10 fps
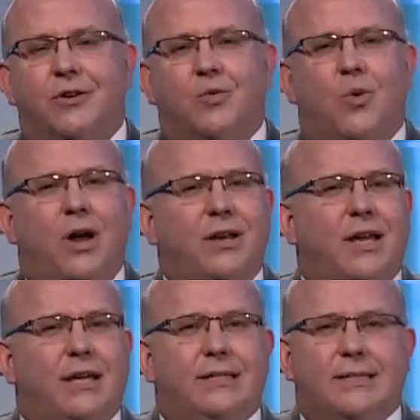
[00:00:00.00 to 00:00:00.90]
What
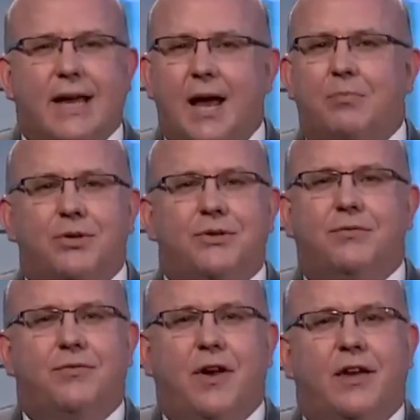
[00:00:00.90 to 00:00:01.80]
examples of
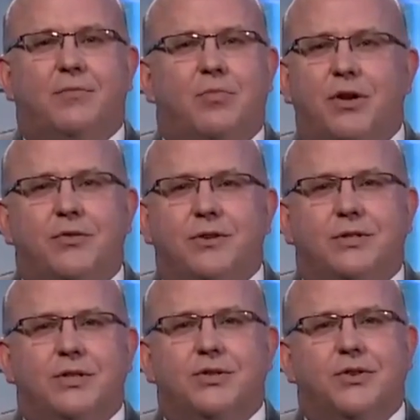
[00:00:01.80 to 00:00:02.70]
faith Brother and
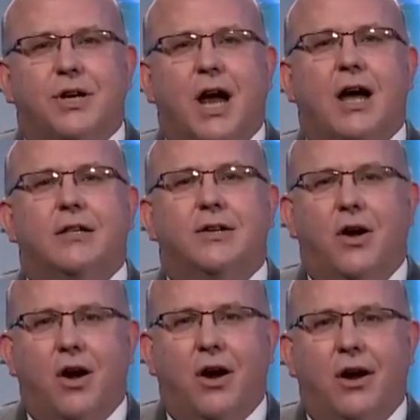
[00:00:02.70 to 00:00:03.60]
Sister Kalin
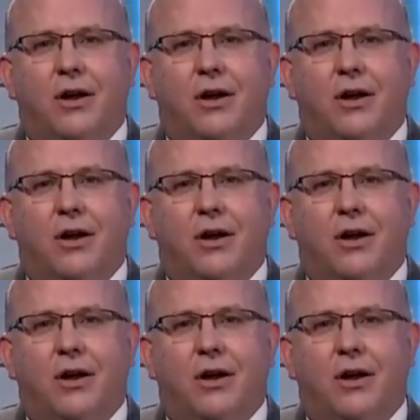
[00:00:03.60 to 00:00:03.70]
are,